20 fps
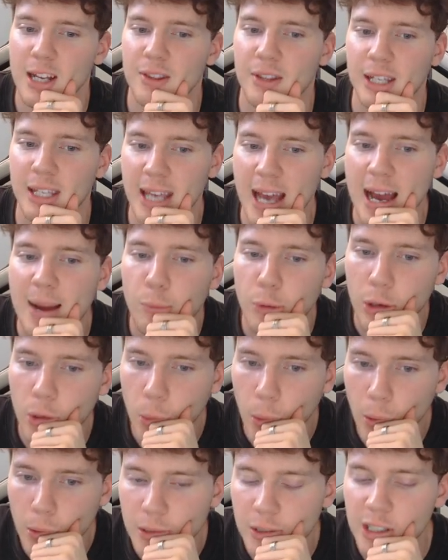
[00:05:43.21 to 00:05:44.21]
The camera
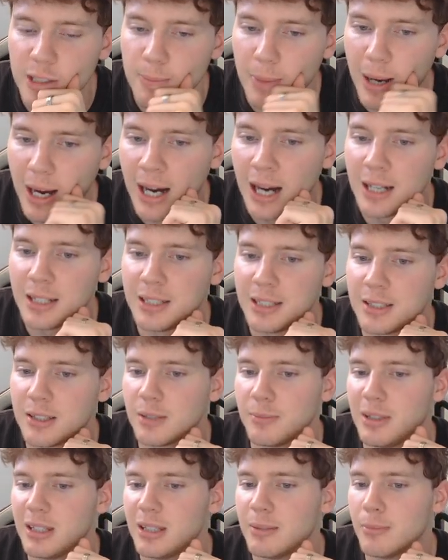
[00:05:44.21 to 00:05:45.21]
quality part is going
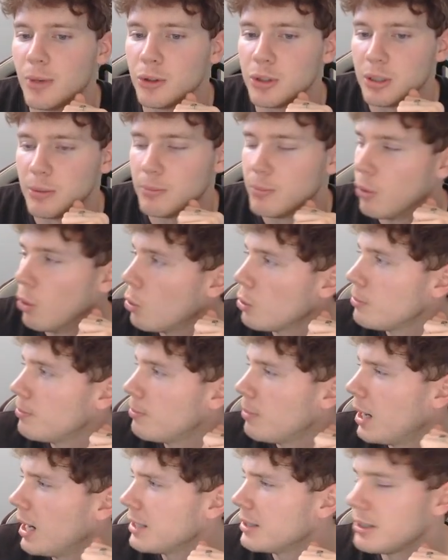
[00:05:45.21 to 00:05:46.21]
to be the most important
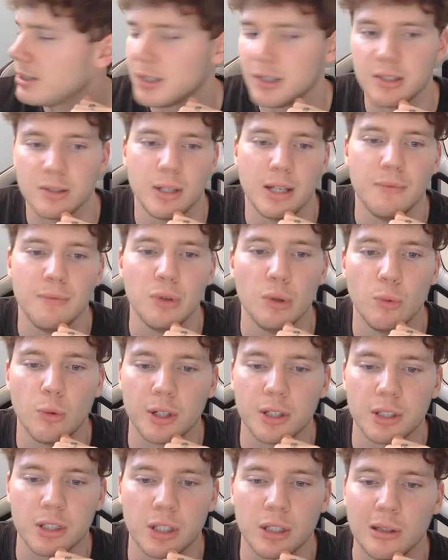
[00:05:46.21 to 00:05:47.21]
part, because if you
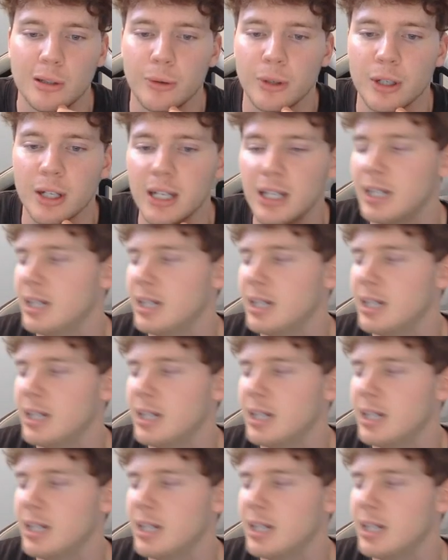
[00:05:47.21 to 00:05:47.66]
want it to look